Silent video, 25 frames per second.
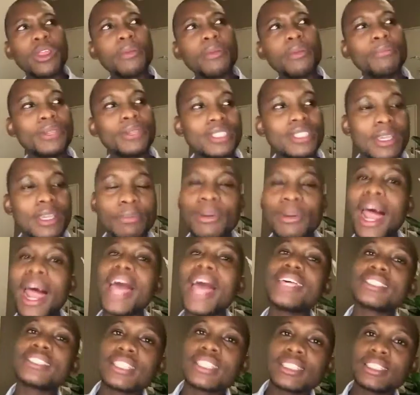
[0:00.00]
wouldn't be
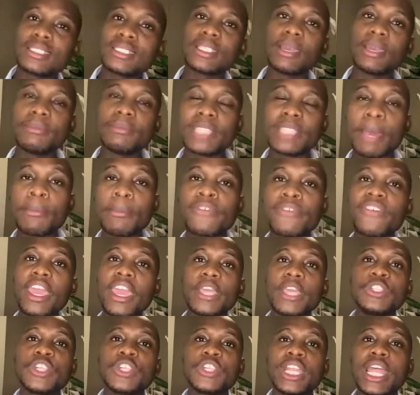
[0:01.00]
surprised at the same time if
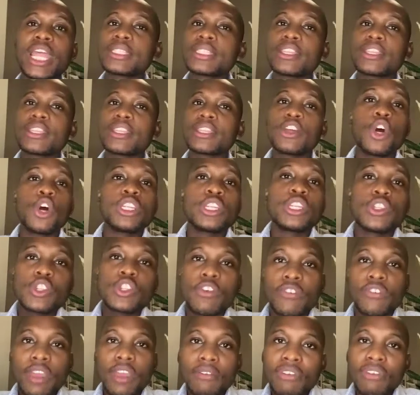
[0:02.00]
Angel has recordings
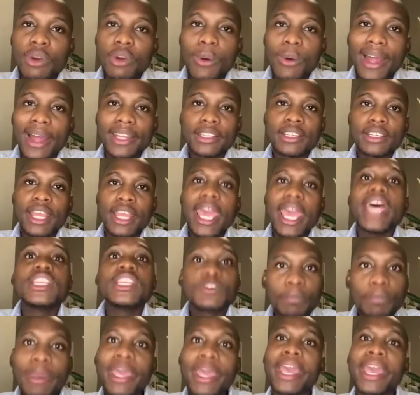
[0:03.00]
of everyone
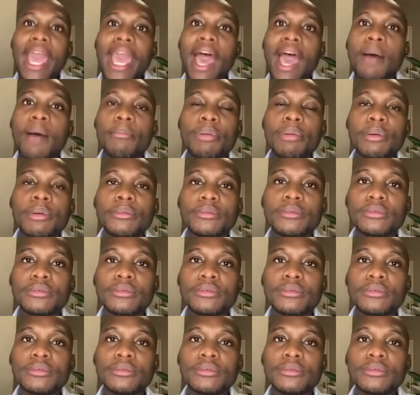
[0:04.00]
as backup